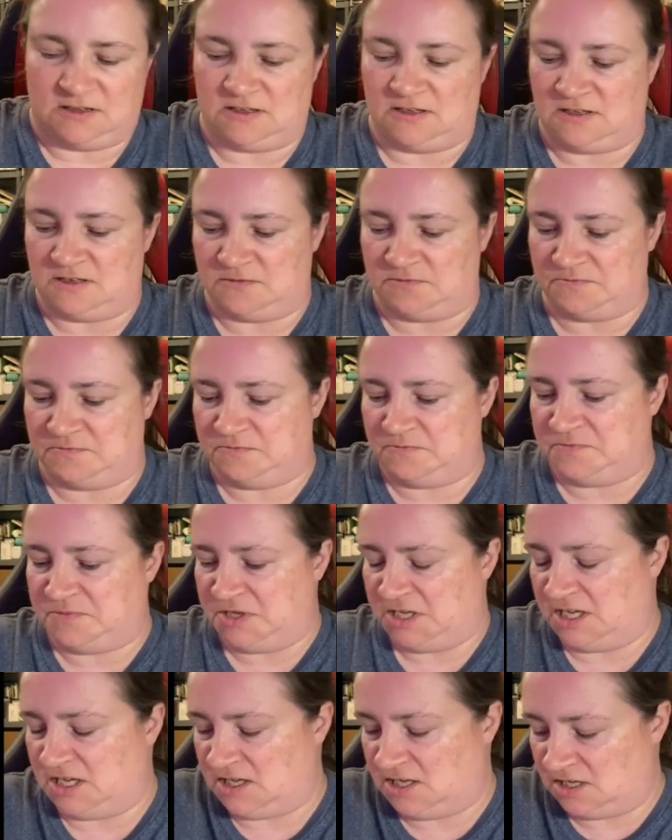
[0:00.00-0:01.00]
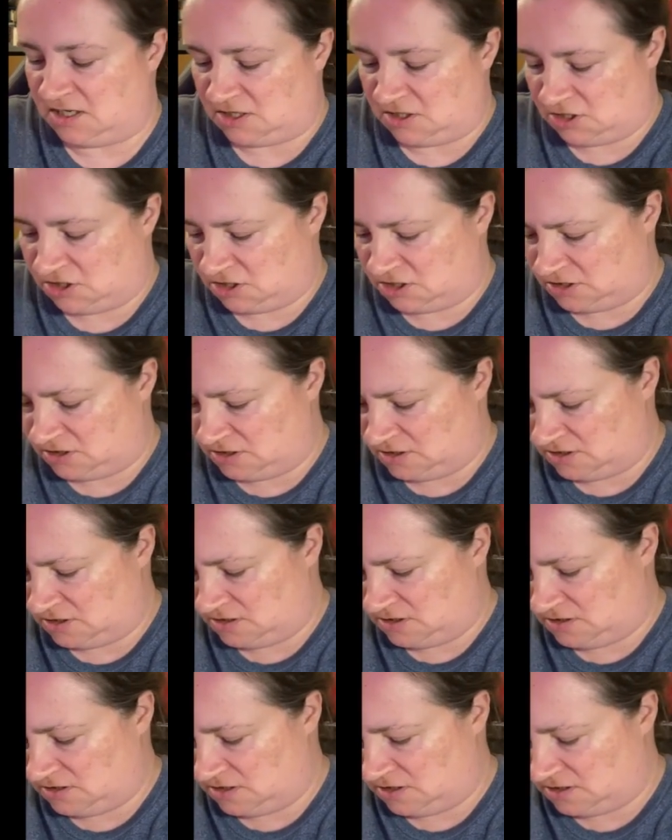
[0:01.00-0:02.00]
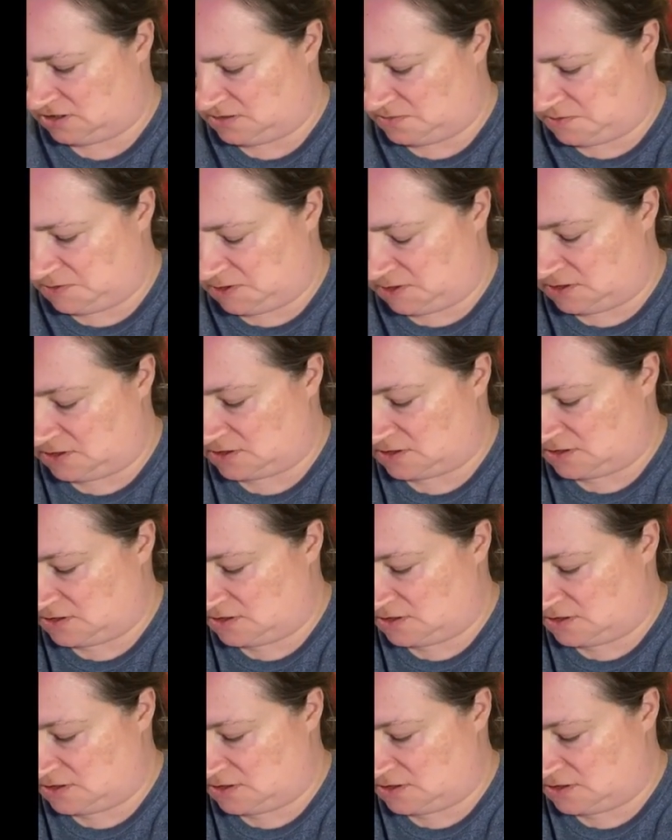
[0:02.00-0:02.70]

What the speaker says: the picture in the book.